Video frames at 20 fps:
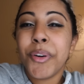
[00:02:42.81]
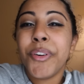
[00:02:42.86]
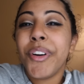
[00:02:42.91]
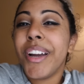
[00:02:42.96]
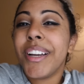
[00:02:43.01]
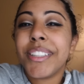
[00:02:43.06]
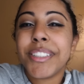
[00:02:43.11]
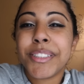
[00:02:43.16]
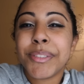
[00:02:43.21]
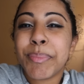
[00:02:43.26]
or
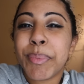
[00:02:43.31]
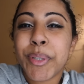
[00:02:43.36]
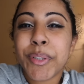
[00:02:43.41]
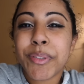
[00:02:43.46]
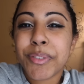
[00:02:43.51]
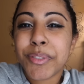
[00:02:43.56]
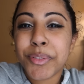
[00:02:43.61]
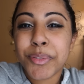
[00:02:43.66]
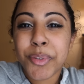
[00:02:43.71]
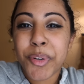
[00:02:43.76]
I just
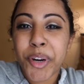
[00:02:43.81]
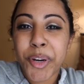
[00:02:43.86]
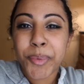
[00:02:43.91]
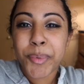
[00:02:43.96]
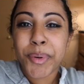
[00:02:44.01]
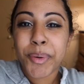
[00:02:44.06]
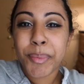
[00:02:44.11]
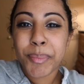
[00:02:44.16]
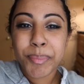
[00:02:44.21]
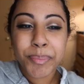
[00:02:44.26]
pulled too hard
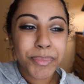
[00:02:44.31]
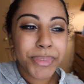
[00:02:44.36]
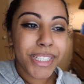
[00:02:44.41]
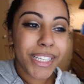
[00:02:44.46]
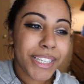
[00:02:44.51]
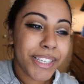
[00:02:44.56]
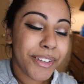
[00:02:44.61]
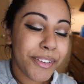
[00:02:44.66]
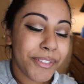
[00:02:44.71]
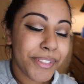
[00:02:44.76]
while
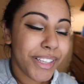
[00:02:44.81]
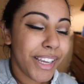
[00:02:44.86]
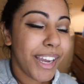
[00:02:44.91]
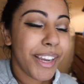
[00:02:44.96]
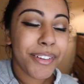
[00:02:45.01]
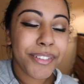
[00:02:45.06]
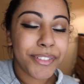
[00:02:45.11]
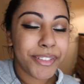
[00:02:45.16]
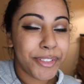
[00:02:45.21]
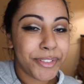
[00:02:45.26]
taking off, I
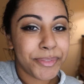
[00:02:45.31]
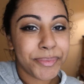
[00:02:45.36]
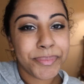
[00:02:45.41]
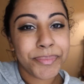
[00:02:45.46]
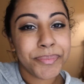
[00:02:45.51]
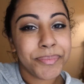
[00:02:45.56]
don't know.